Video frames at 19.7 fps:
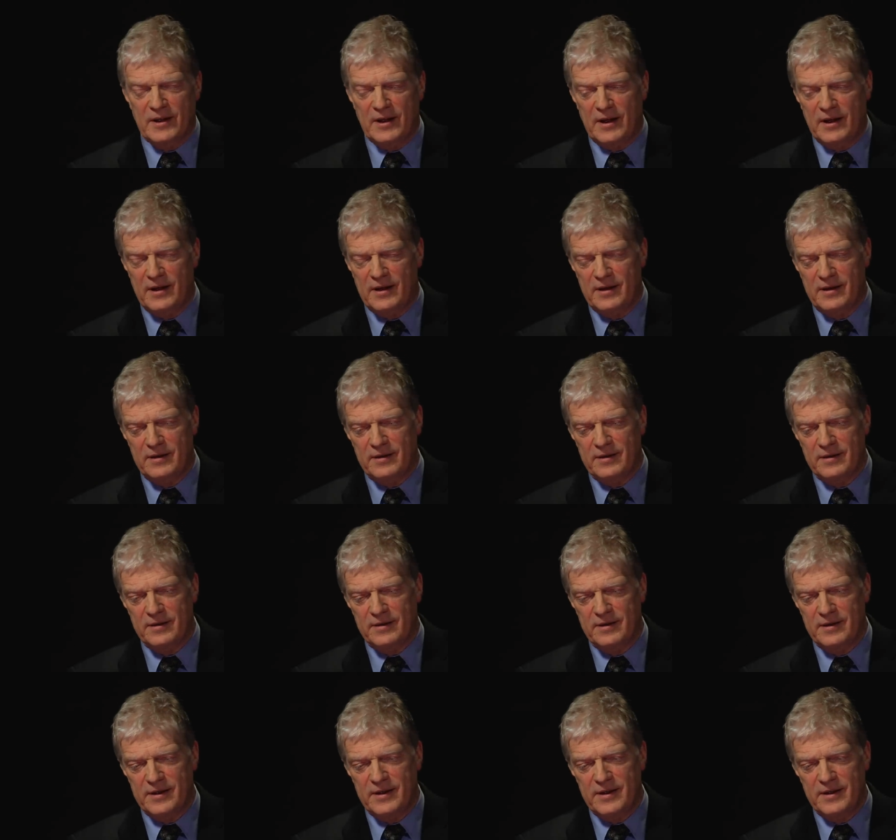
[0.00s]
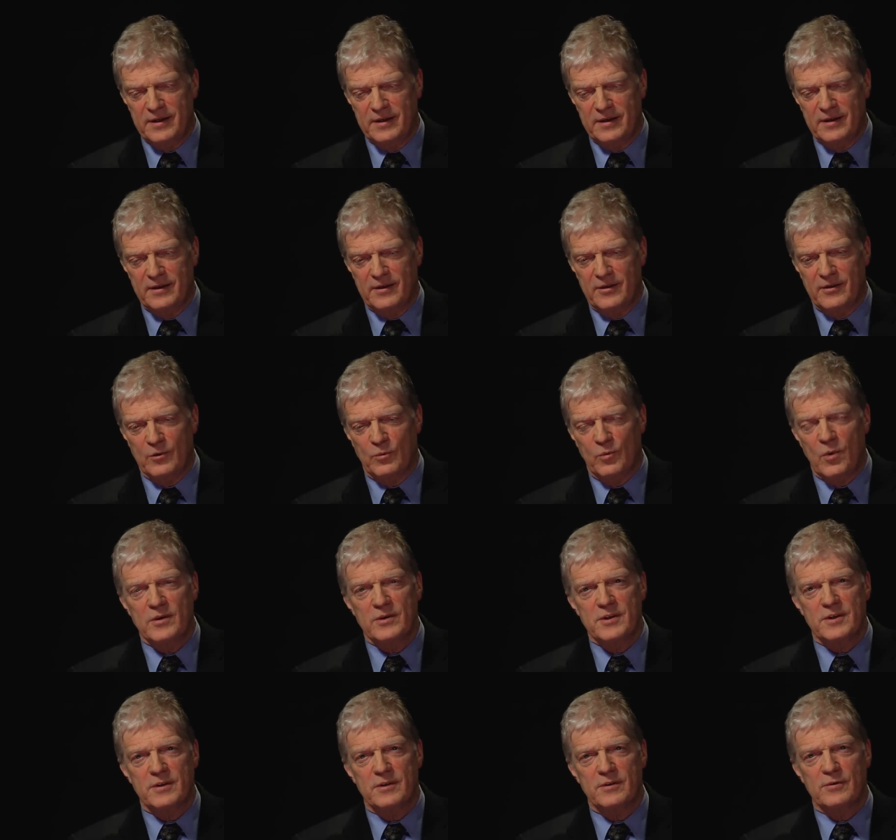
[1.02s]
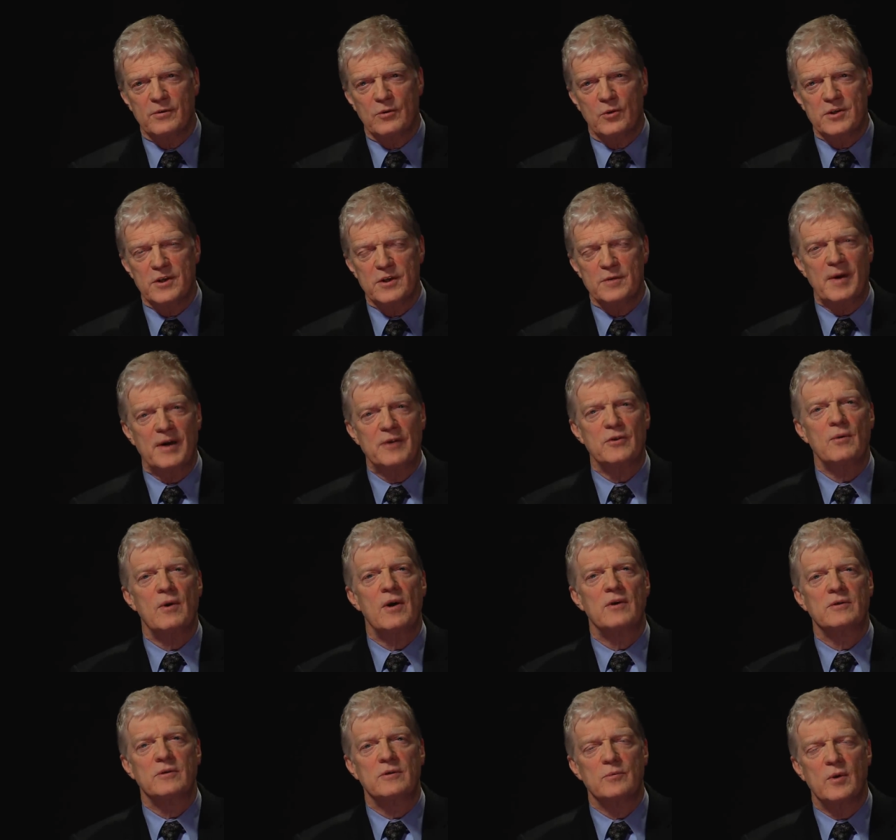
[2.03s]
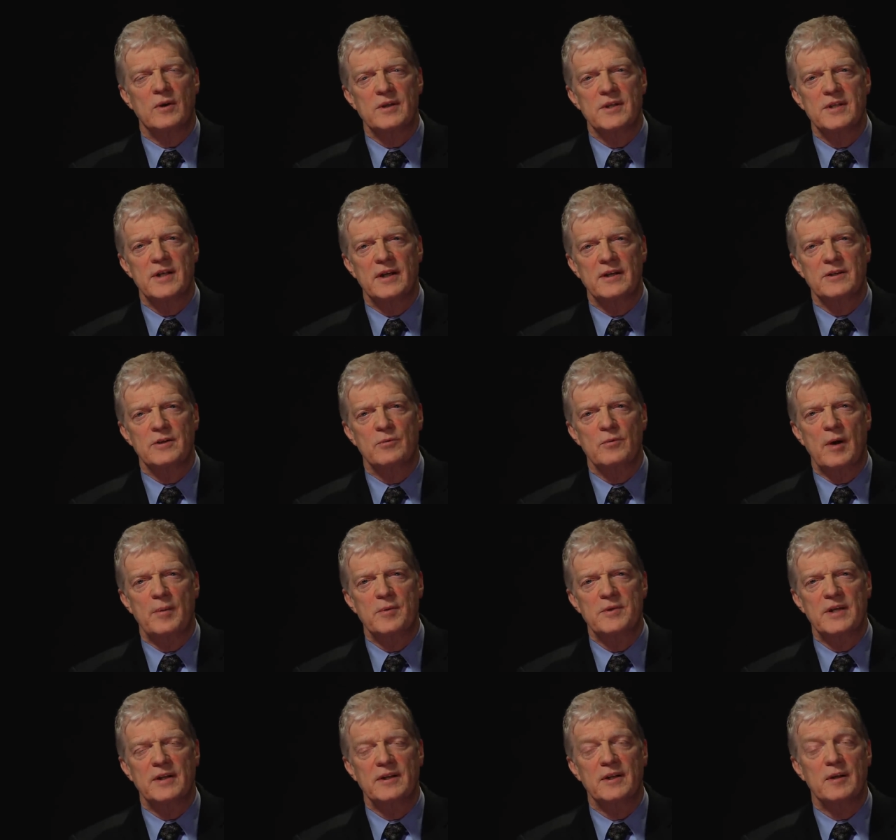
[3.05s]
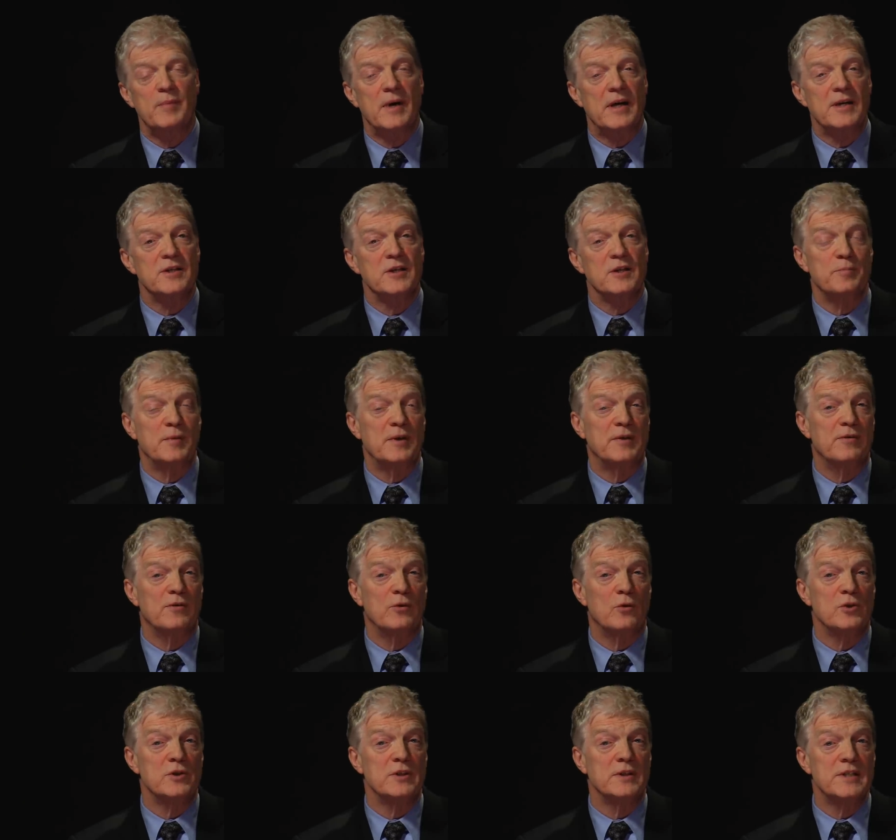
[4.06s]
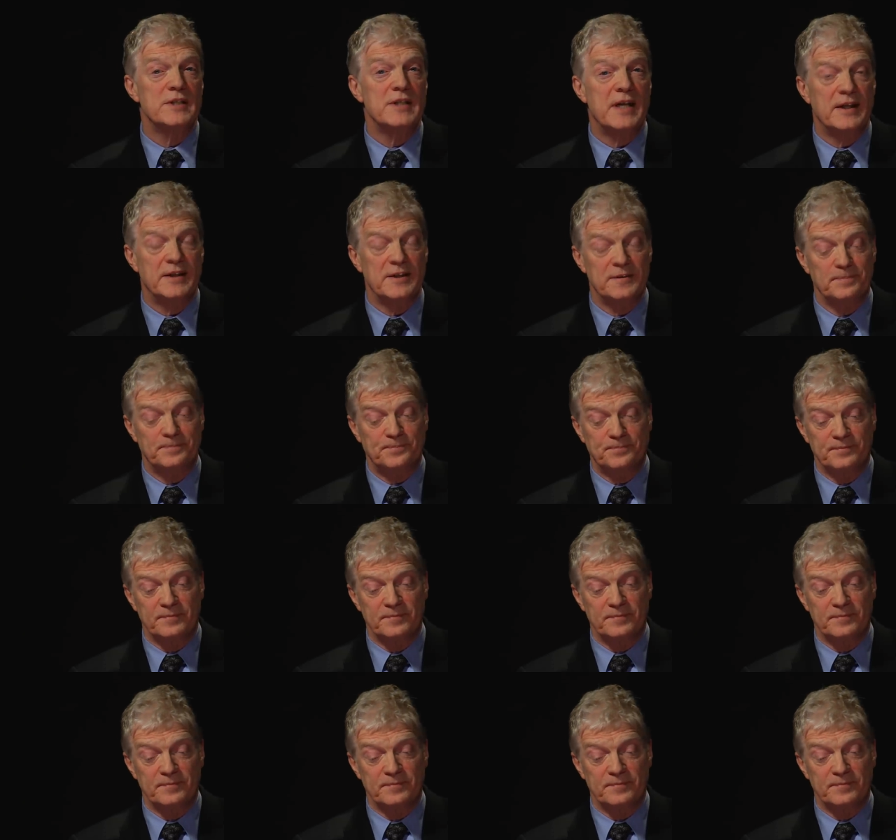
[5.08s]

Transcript: The ones that are thought, as Matthew Arnold once said, to represent the best that's been thought and said.